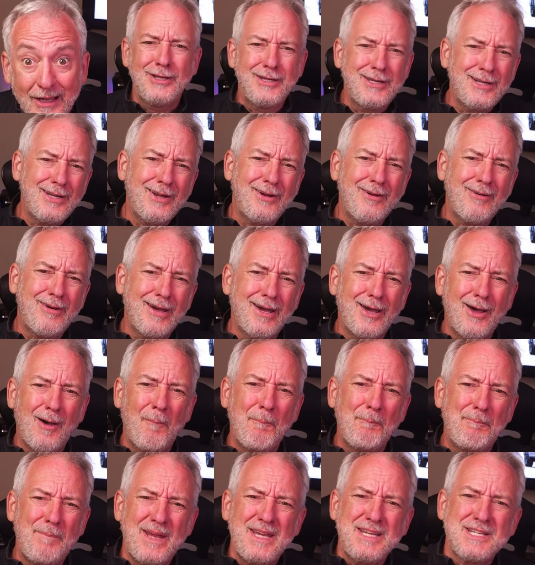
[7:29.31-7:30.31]
You know how
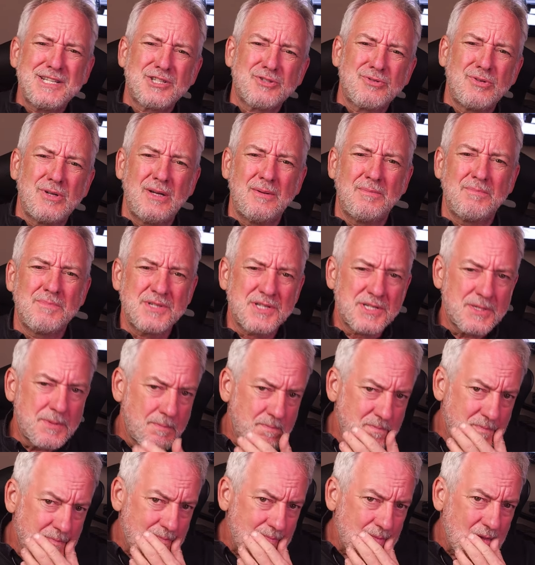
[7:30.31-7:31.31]
base
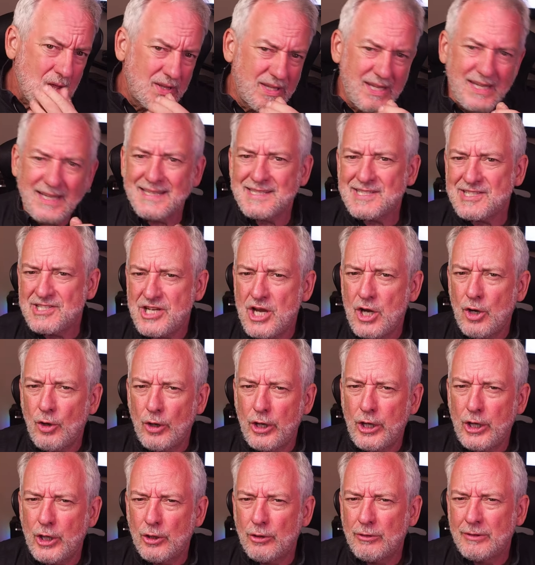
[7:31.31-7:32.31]
trims, the
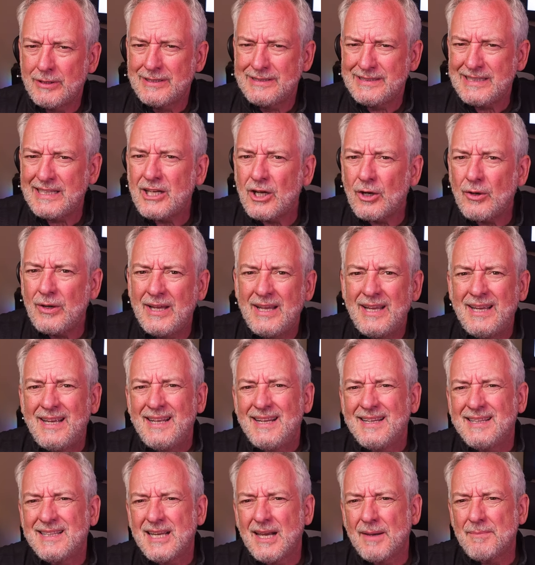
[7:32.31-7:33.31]
exterior, you know,
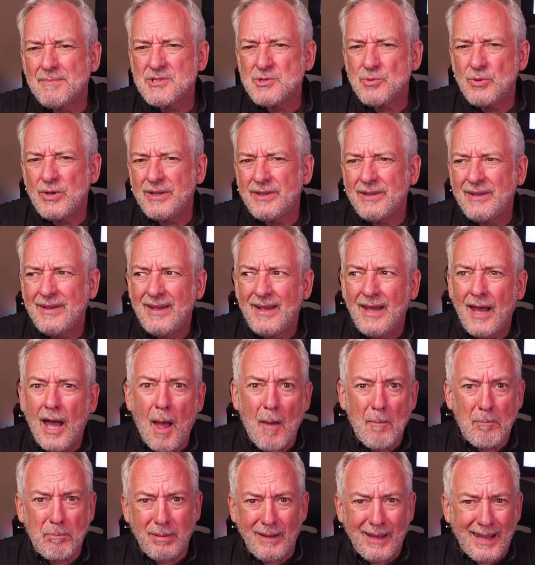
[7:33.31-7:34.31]
comes with
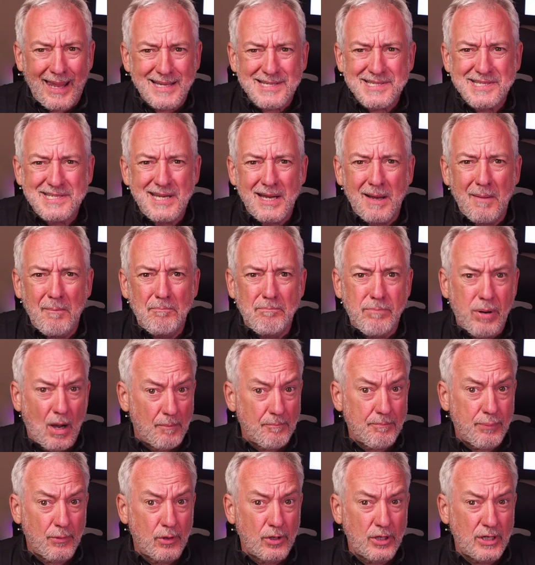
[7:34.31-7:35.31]
a plastic
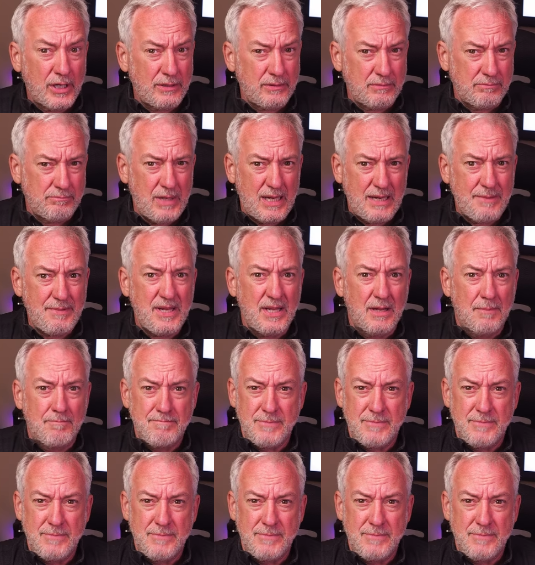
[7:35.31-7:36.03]
bumper and maybe a